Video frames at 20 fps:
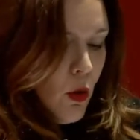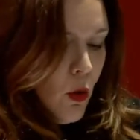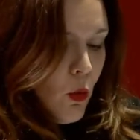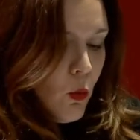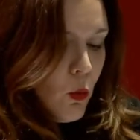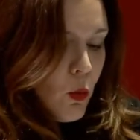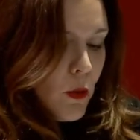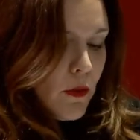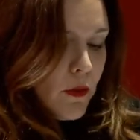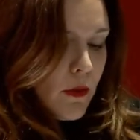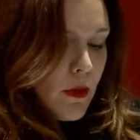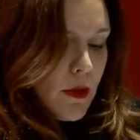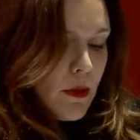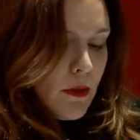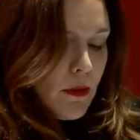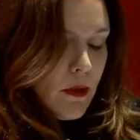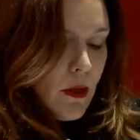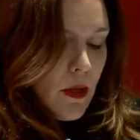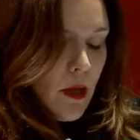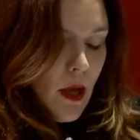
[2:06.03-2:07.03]
with
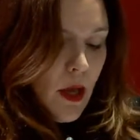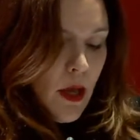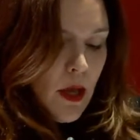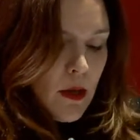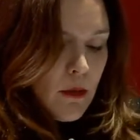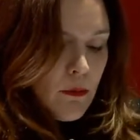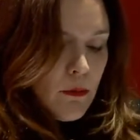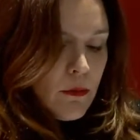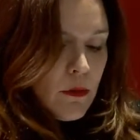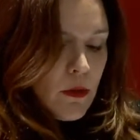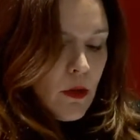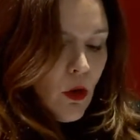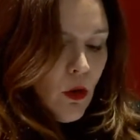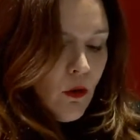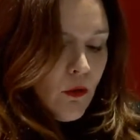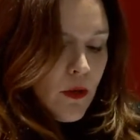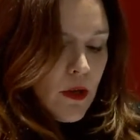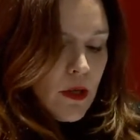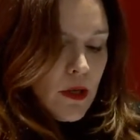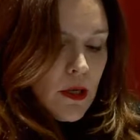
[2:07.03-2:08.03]
the aim
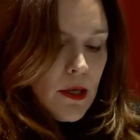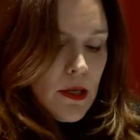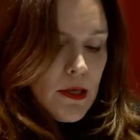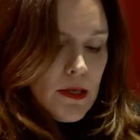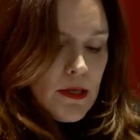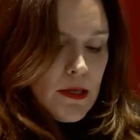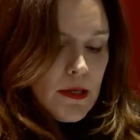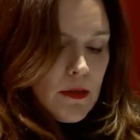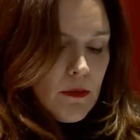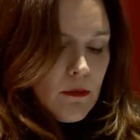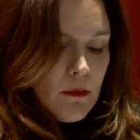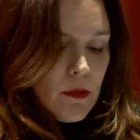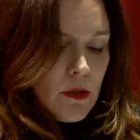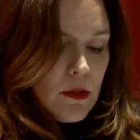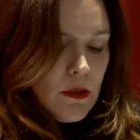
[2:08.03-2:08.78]
of enhancing